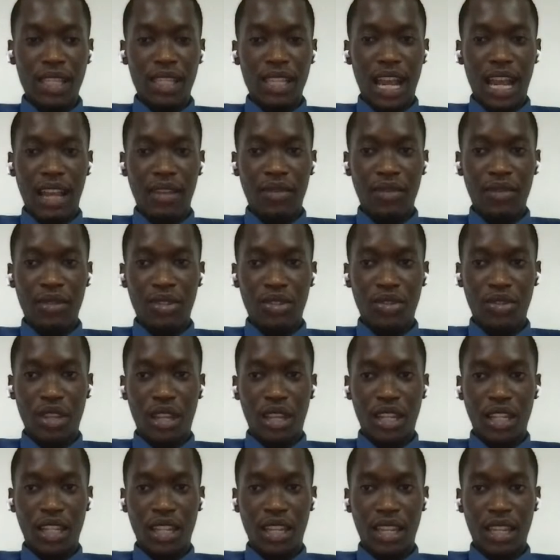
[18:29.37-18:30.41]
this
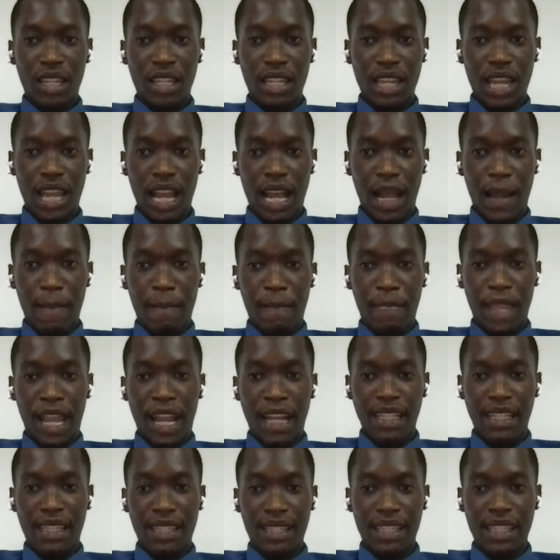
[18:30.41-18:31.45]
unrestricted
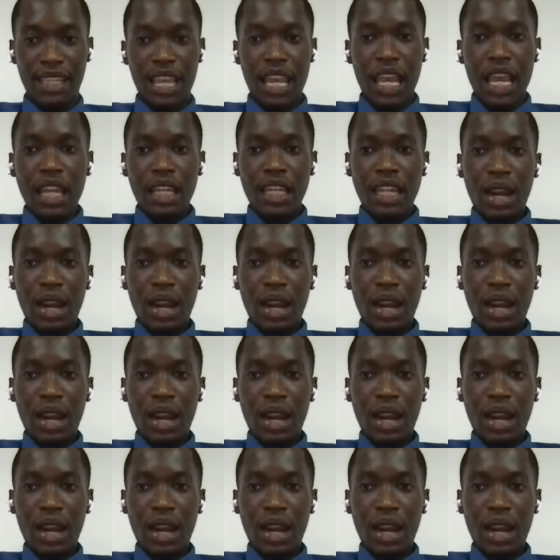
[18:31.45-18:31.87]
access.